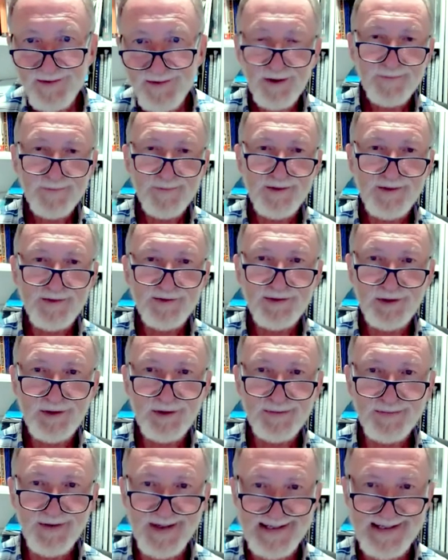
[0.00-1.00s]
often
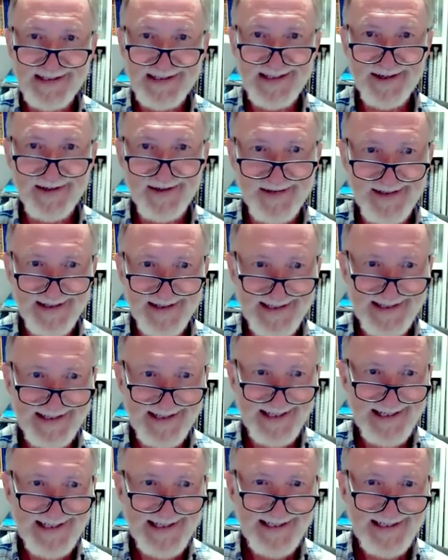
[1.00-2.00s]
surveys done in the
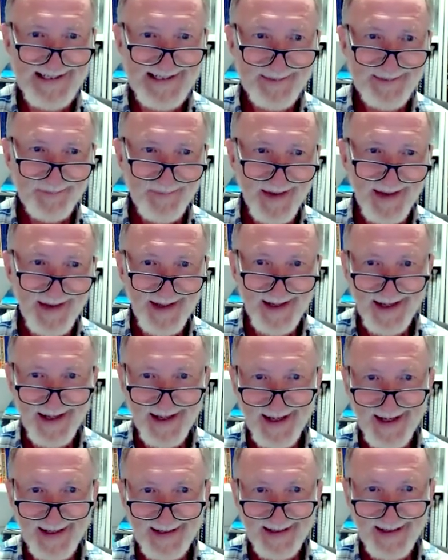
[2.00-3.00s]
States
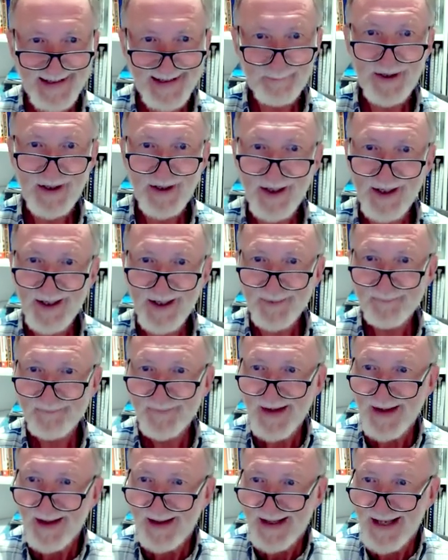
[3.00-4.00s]
comparing
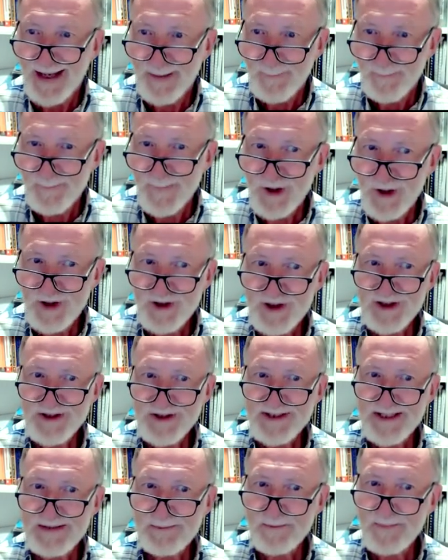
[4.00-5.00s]

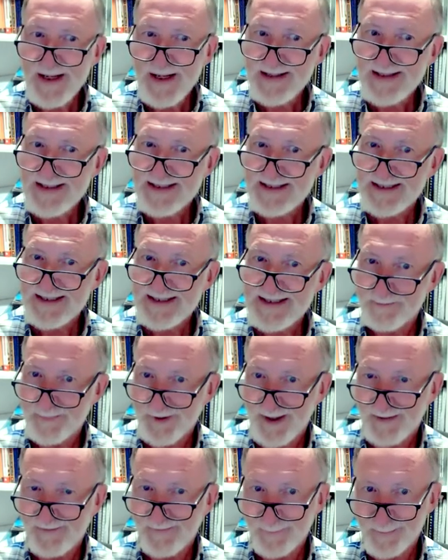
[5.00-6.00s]
emergency medicine
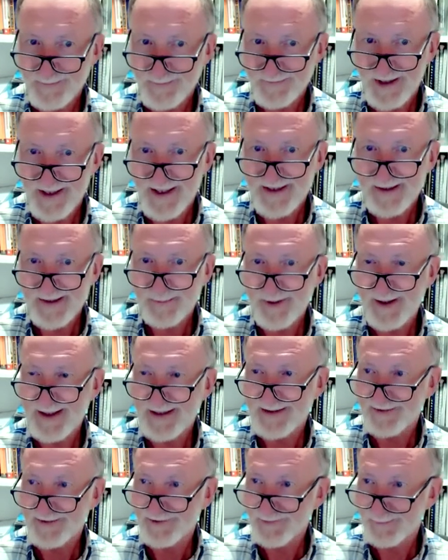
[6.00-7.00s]
provider
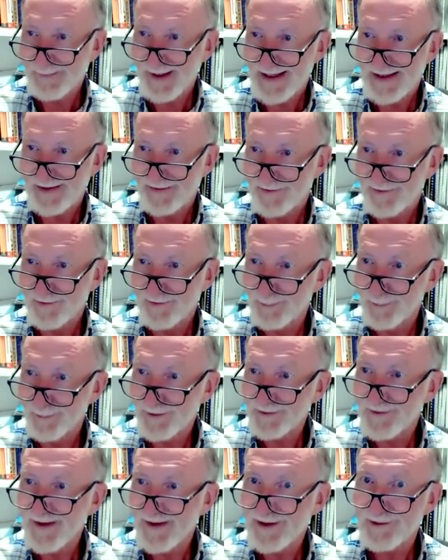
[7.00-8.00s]
practice patterns,
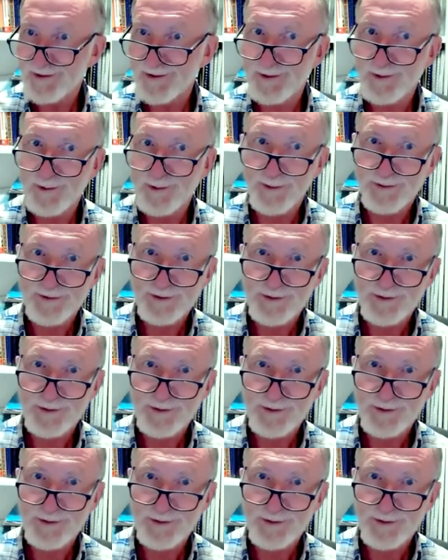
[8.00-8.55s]
what they do with